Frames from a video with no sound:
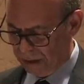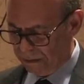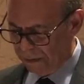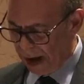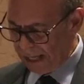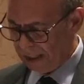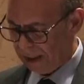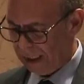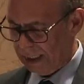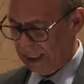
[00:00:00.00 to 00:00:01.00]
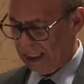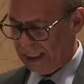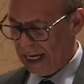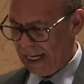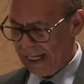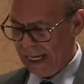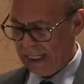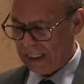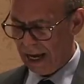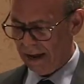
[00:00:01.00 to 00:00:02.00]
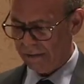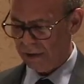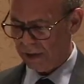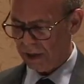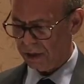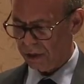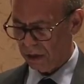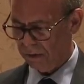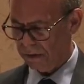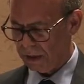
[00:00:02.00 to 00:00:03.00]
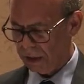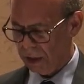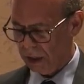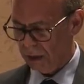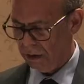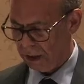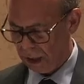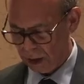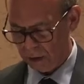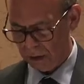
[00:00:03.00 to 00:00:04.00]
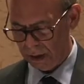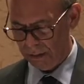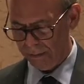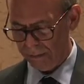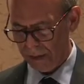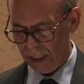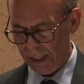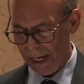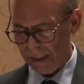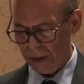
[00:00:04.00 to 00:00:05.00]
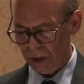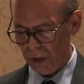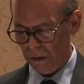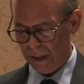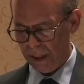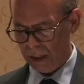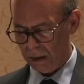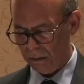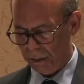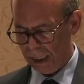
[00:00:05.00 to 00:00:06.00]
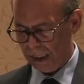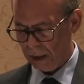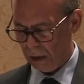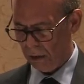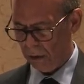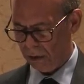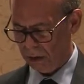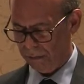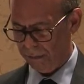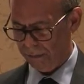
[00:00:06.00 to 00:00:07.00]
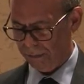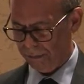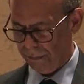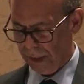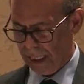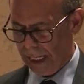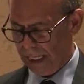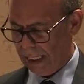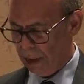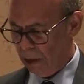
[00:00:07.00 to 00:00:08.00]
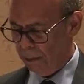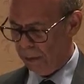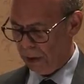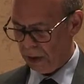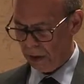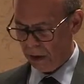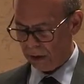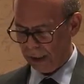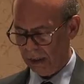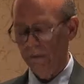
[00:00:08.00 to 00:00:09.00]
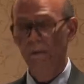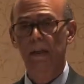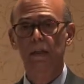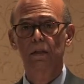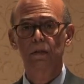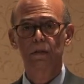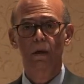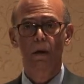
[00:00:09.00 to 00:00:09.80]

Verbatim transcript: Finally, decades after their service to the country, that story is being told in a new book called Hidden Figures.